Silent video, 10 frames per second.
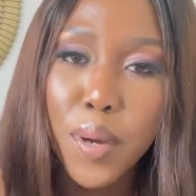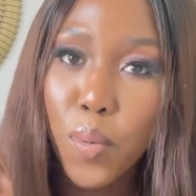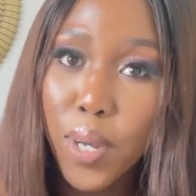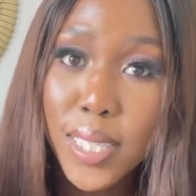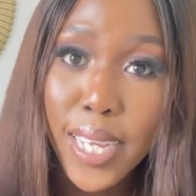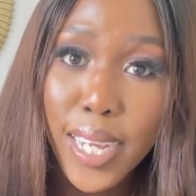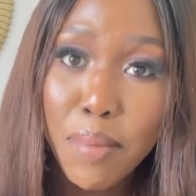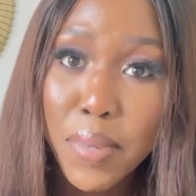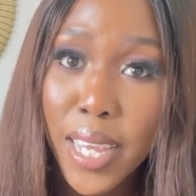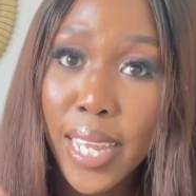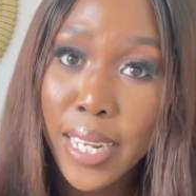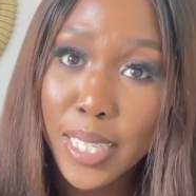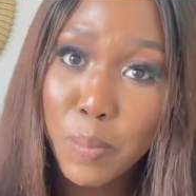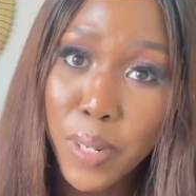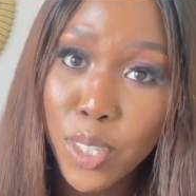once i come here and
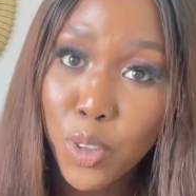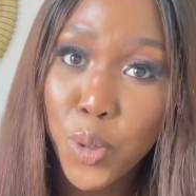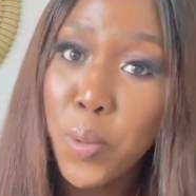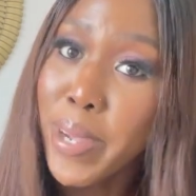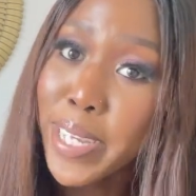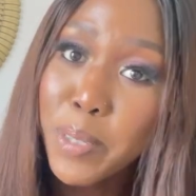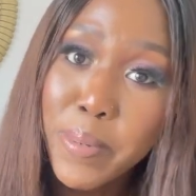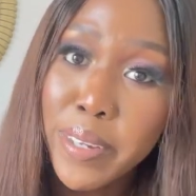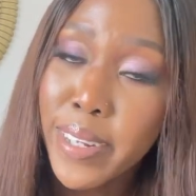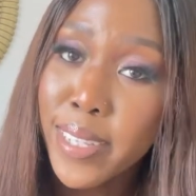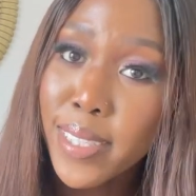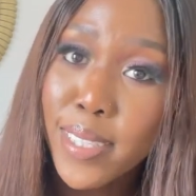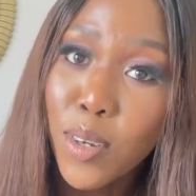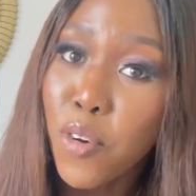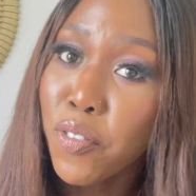explain to you my
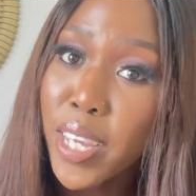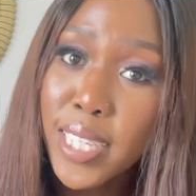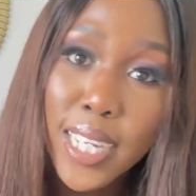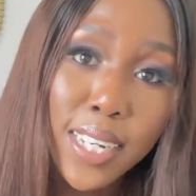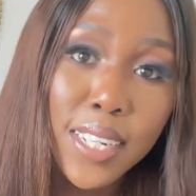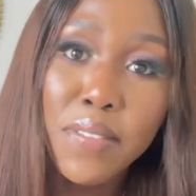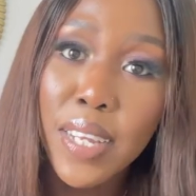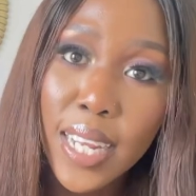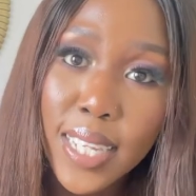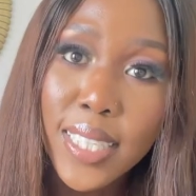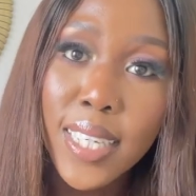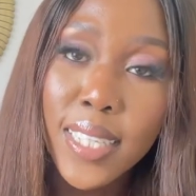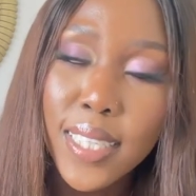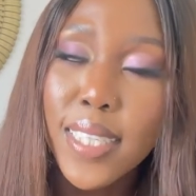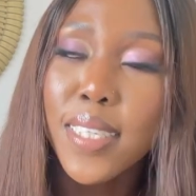experience of getting a driving license